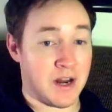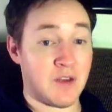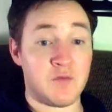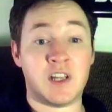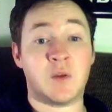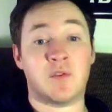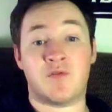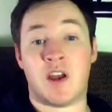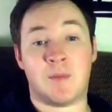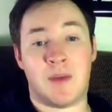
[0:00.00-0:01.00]
And I really would
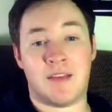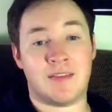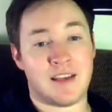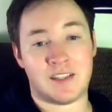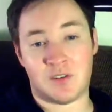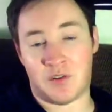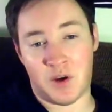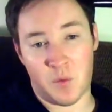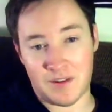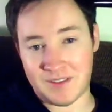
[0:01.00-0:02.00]
recommend this on
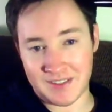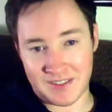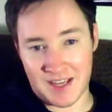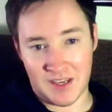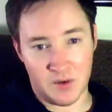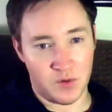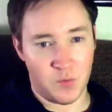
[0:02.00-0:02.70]
a winter's night.